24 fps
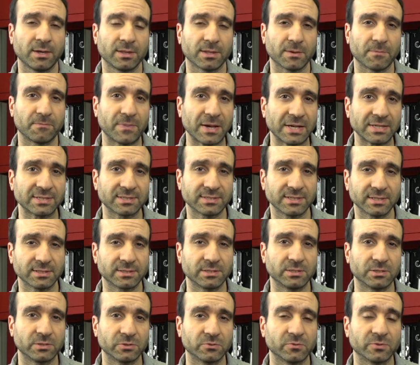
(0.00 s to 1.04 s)
the best thing
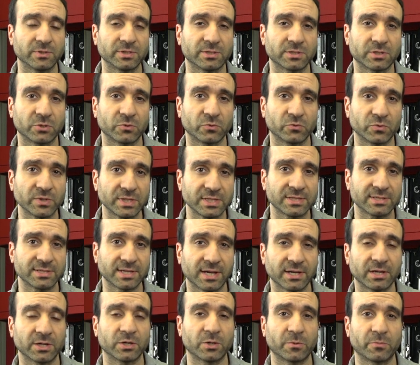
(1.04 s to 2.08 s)
to do is to
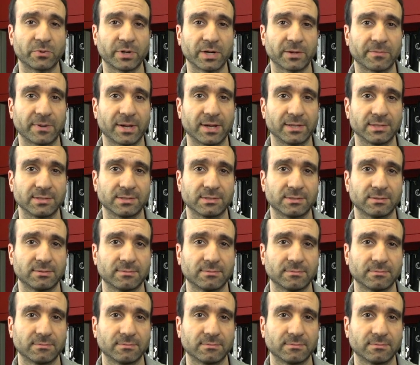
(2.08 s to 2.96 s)
reset your brake pads.